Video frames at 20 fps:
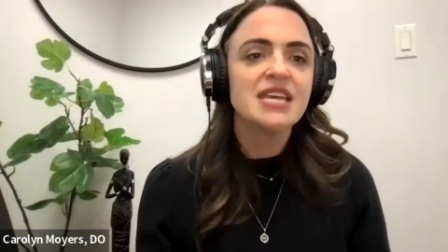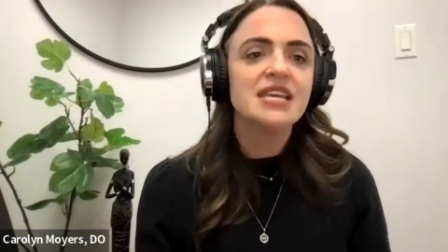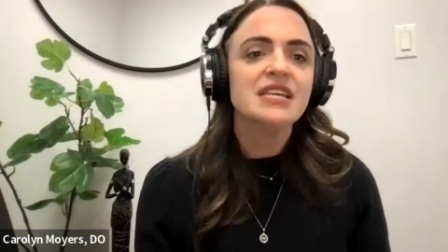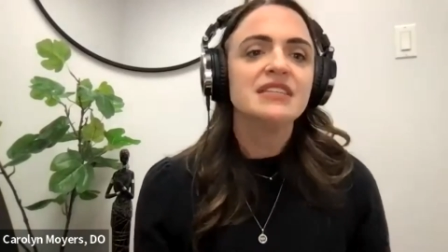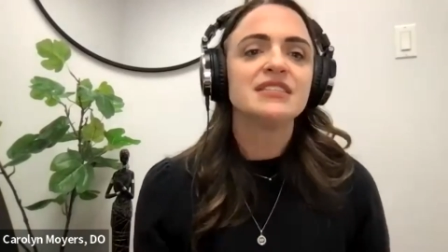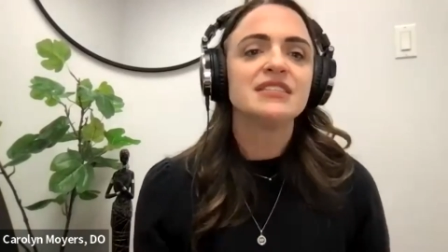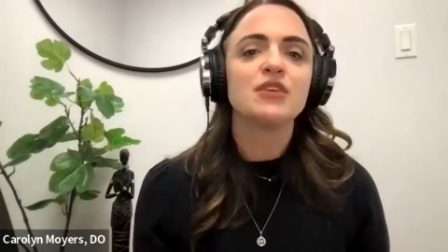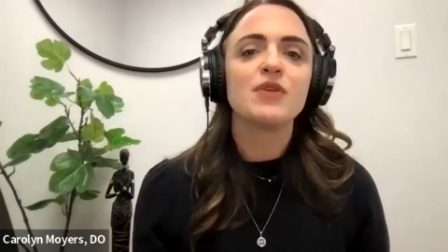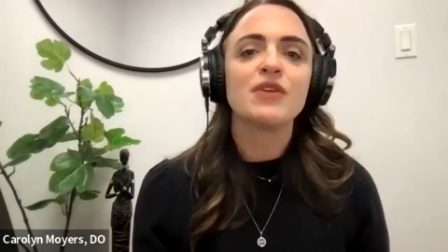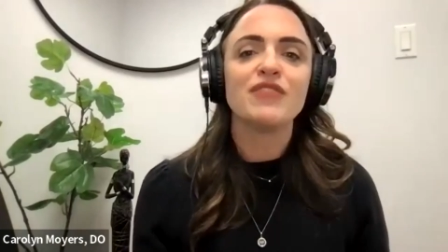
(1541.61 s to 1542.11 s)

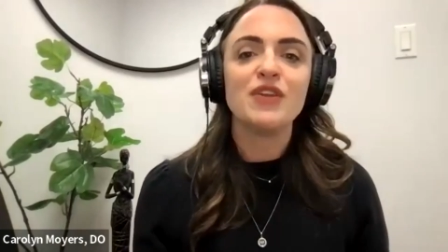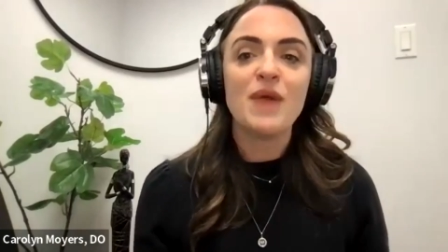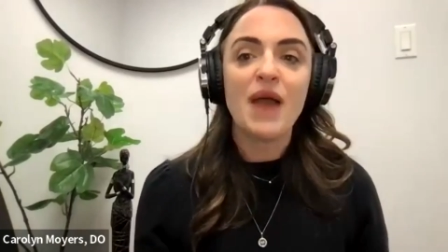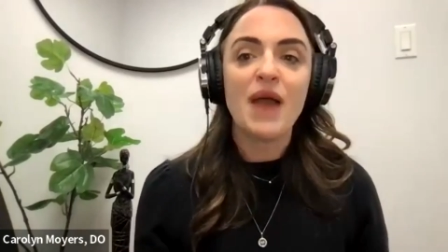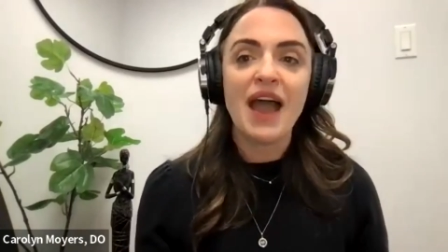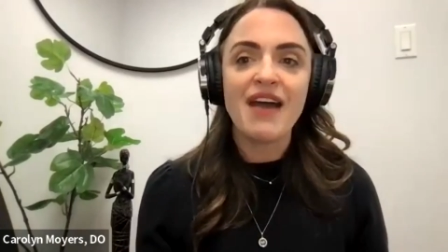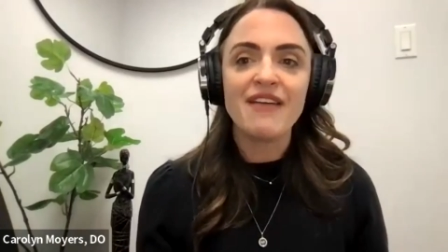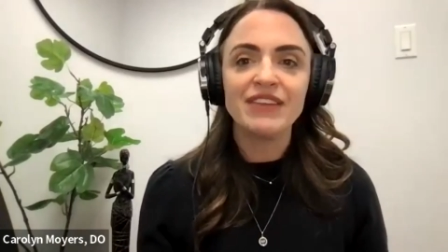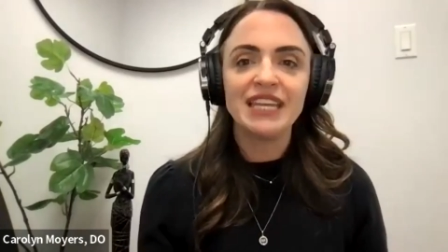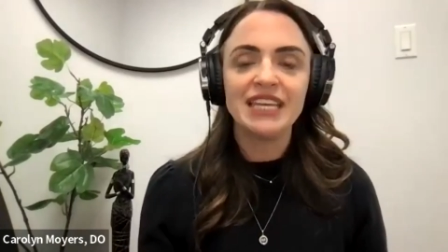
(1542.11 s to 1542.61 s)
So if you
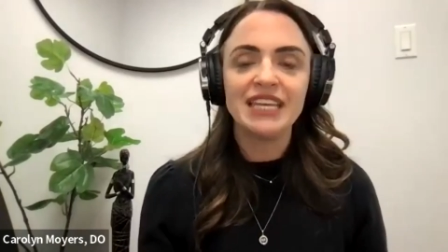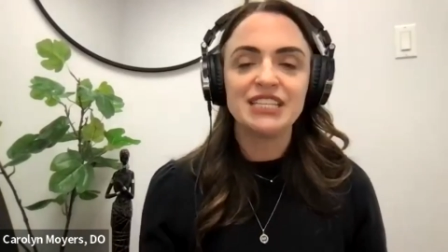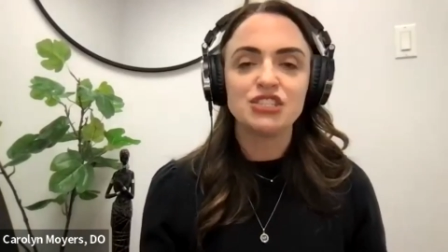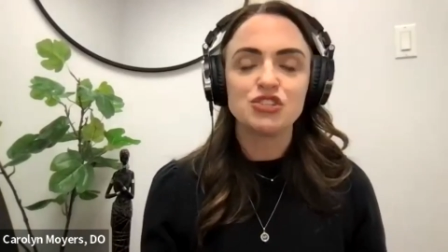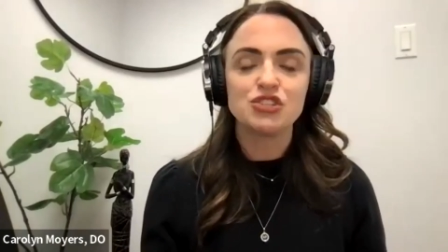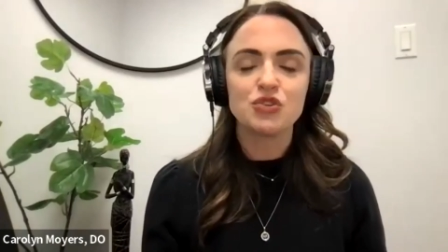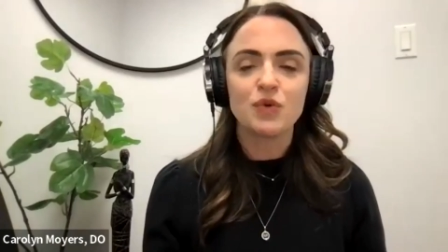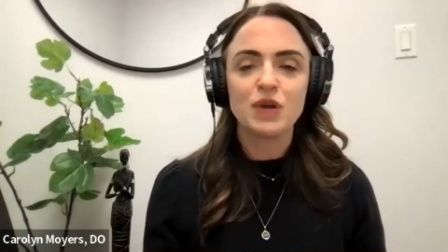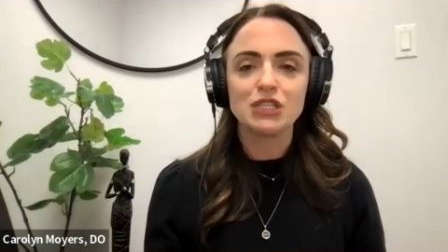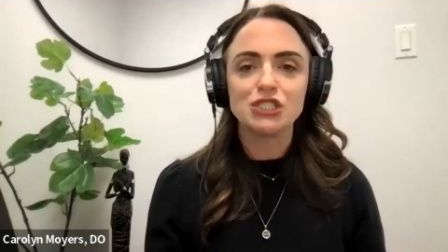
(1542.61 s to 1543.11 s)
have any
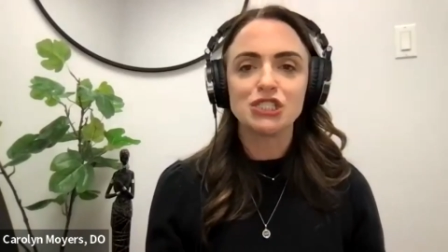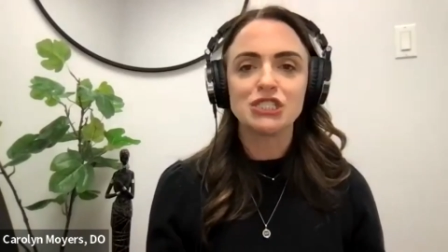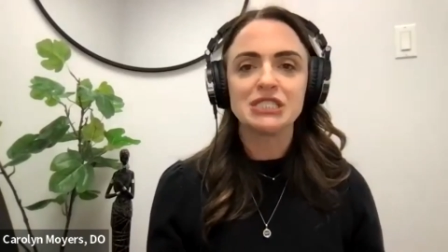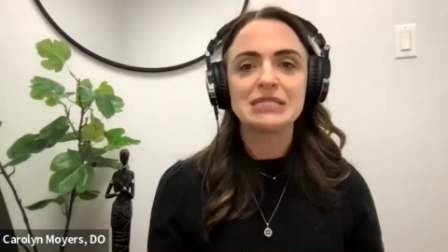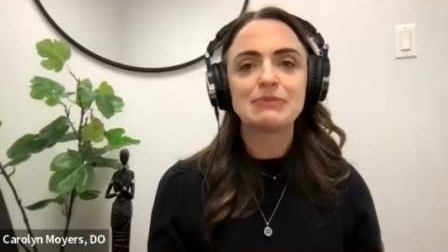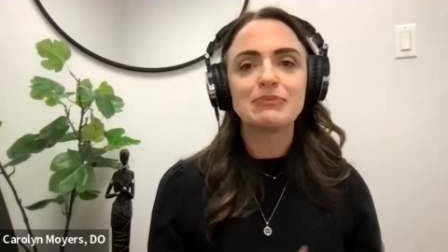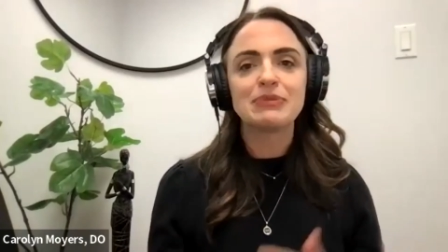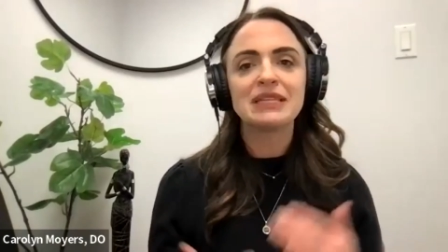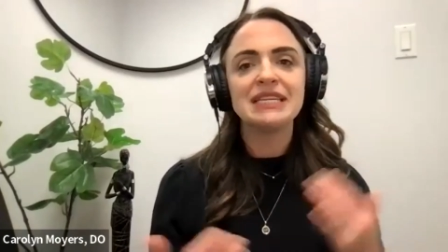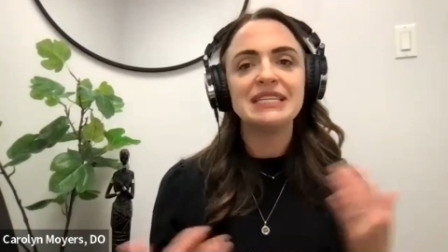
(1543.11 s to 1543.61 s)
additional questions,
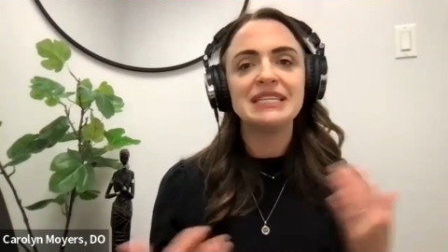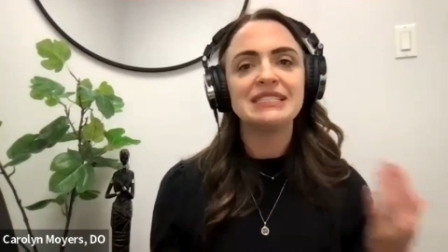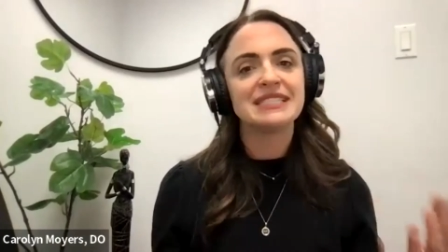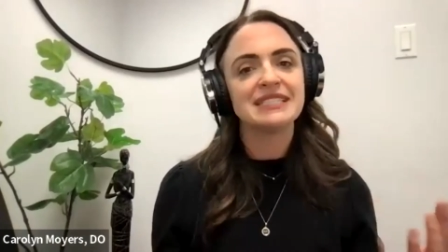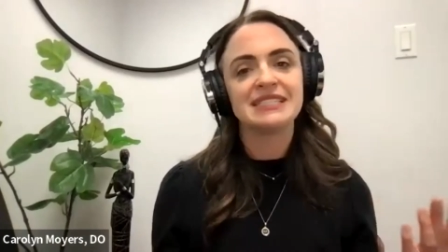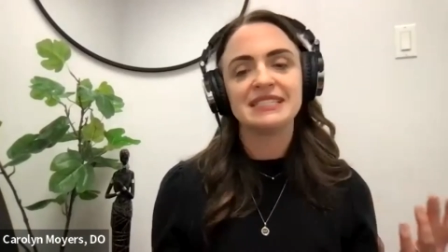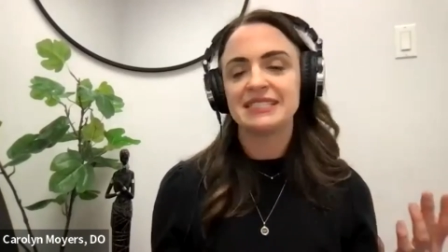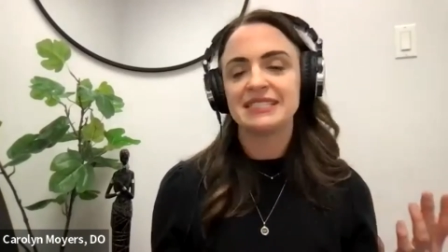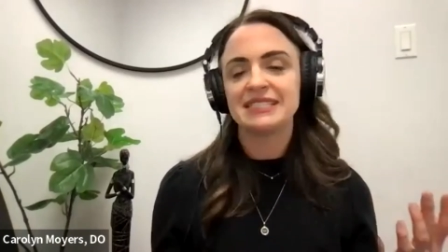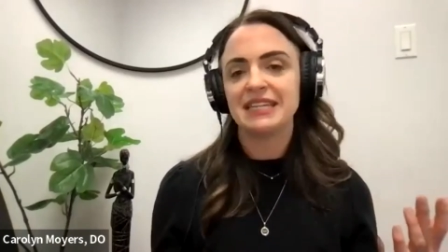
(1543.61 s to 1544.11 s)
please
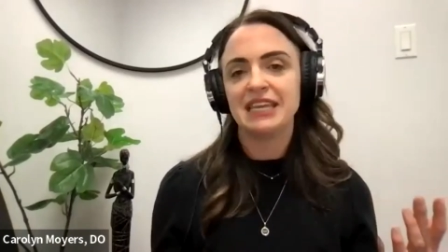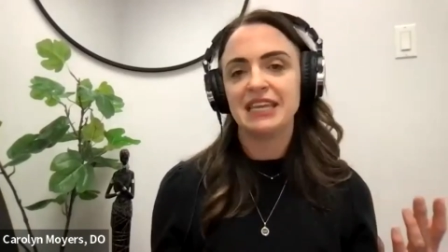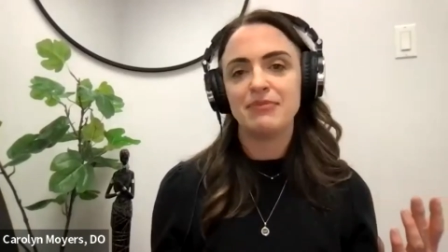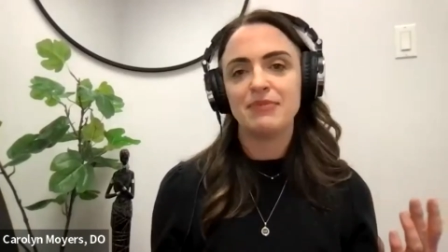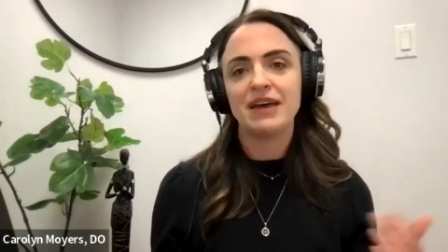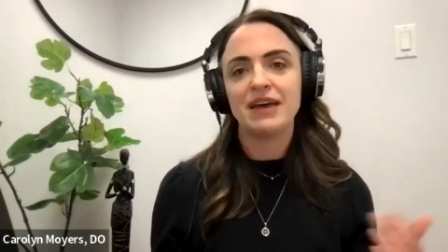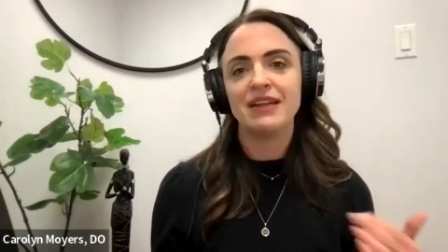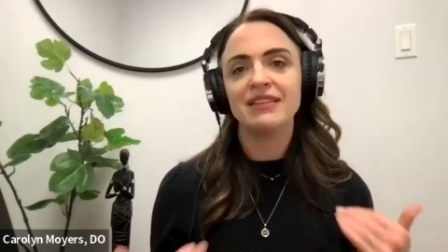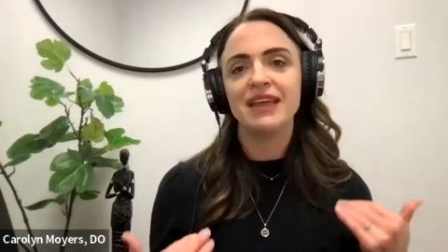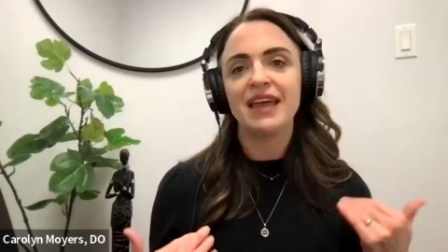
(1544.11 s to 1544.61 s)
send us an
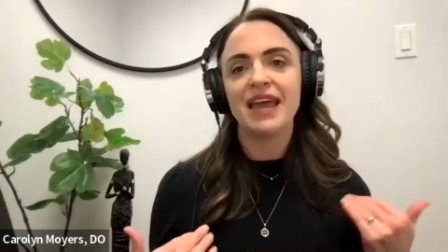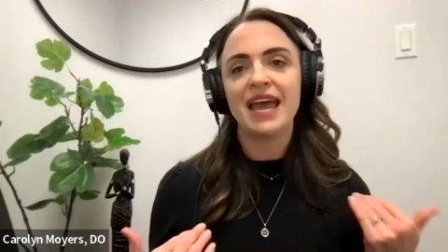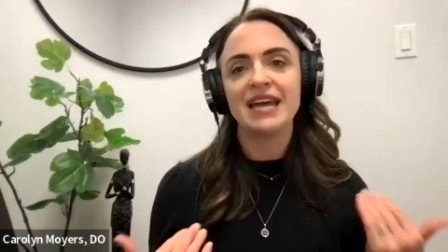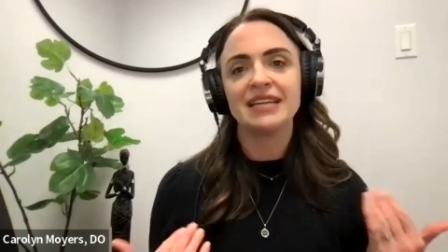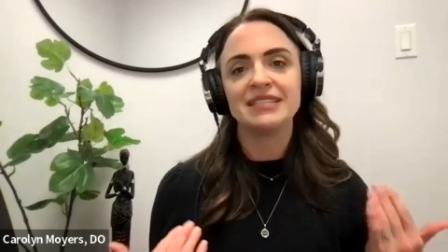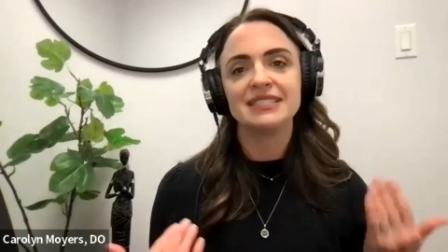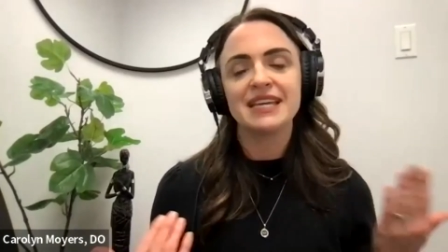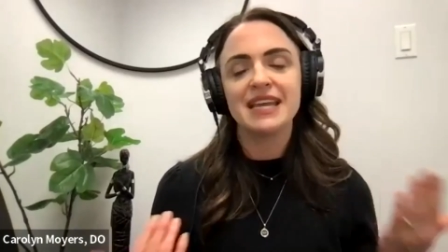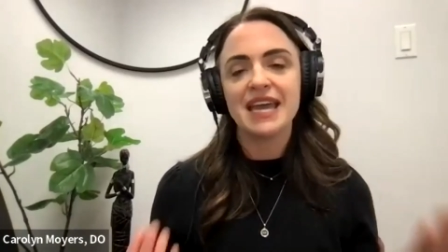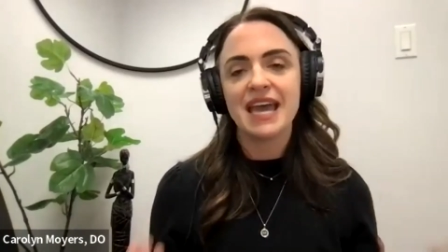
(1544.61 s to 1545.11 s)
email at